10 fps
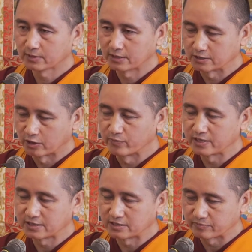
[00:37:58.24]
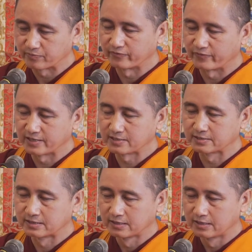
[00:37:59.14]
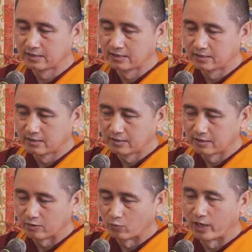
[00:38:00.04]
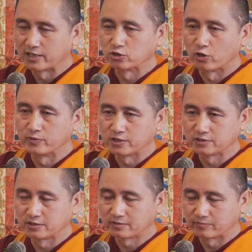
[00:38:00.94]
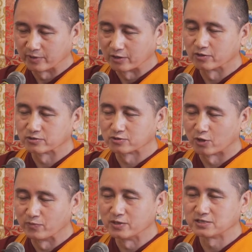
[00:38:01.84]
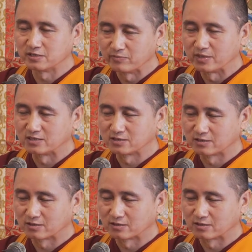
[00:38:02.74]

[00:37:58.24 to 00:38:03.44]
His omniscience is pervasive. Why is omniscient? Because omniscient means